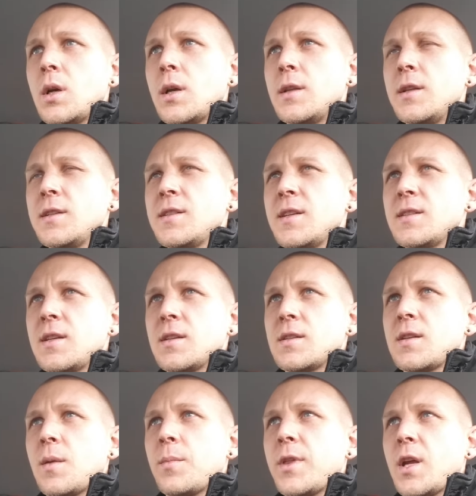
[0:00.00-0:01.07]
And this isn't
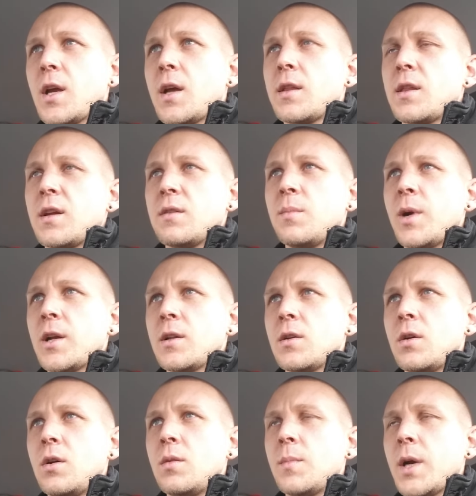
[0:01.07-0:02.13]
something I think about at all.